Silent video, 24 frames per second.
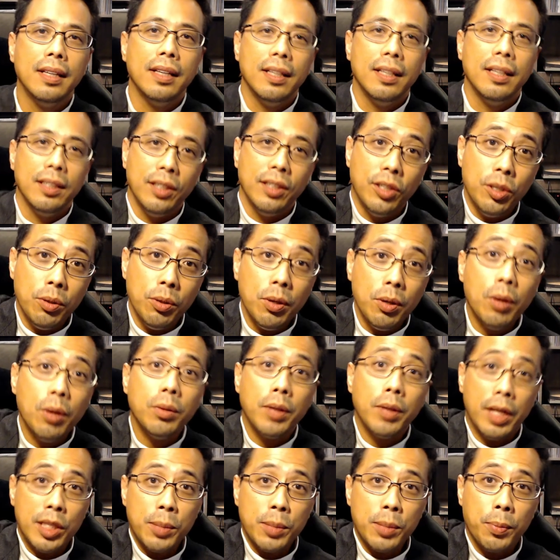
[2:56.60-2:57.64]
Did you know that
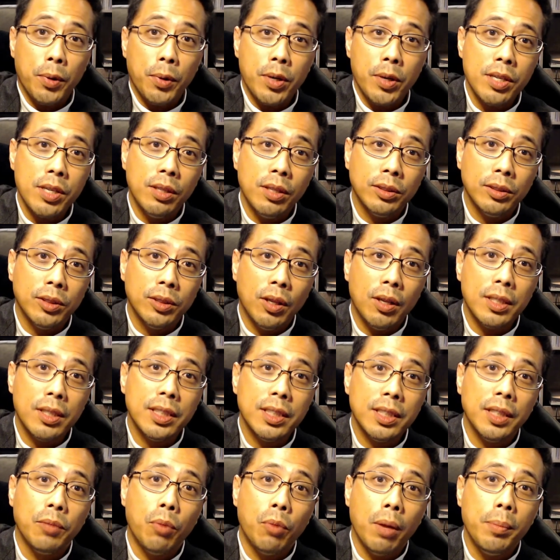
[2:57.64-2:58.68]
inspirational talks
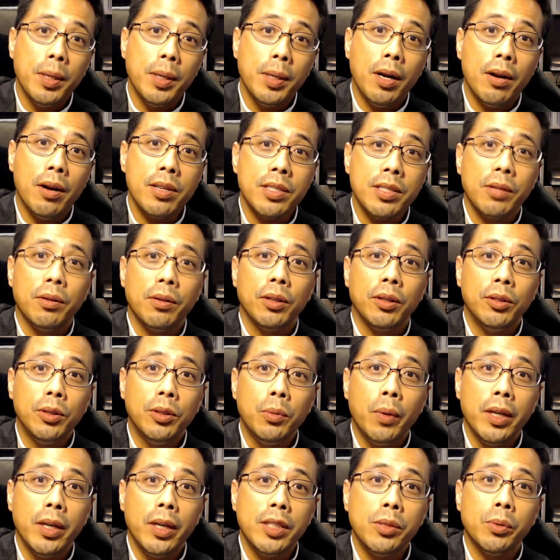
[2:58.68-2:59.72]
and webinars are a good
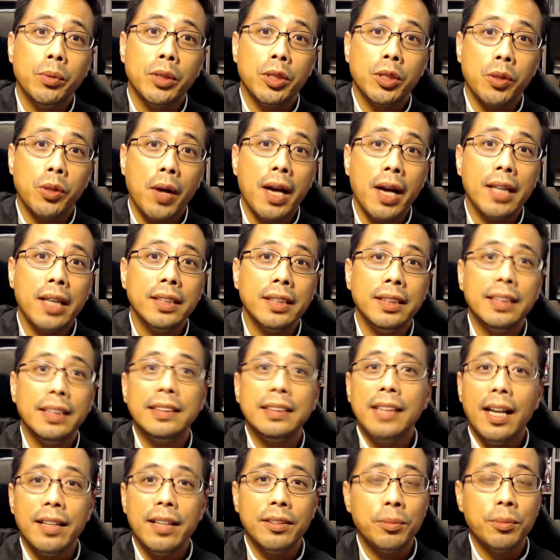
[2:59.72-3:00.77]
way to attract and gather